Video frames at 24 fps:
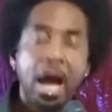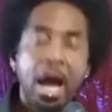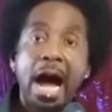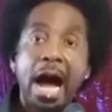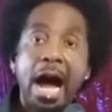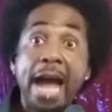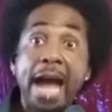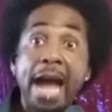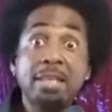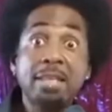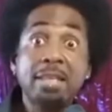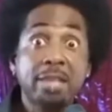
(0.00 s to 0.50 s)

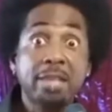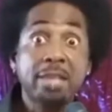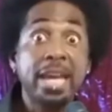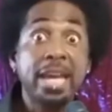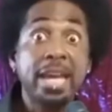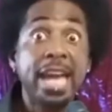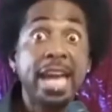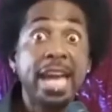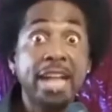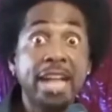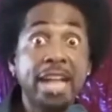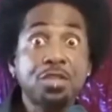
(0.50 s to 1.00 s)
I say
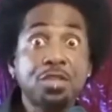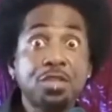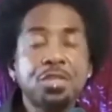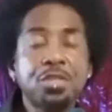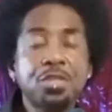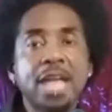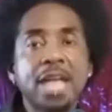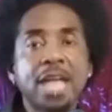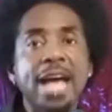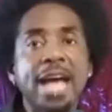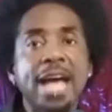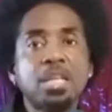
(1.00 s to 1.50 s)

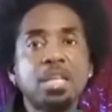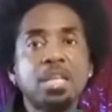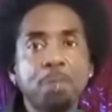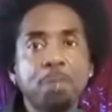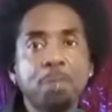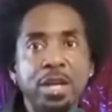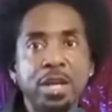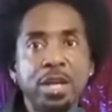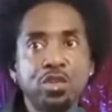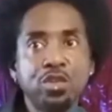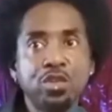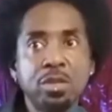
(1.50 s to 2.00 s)
exercise
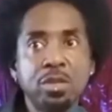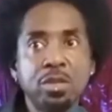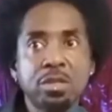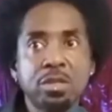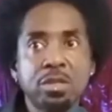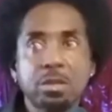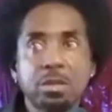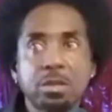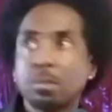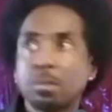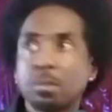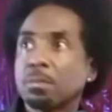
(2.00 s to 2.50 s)
patience
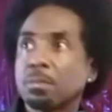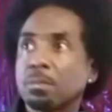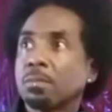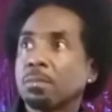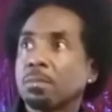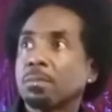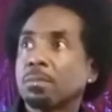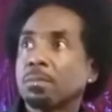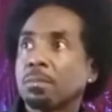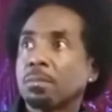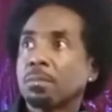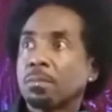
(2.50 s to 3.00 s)

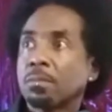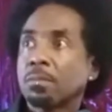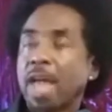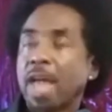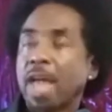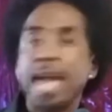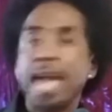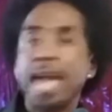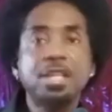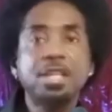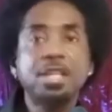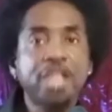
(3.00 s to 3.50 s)

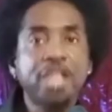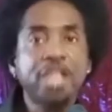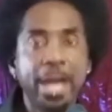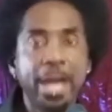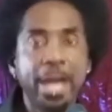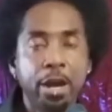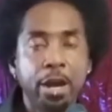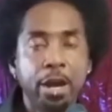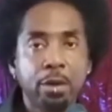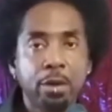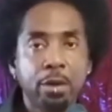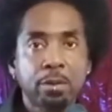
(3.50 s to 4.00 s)
and
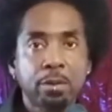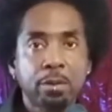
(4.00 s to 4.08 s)
care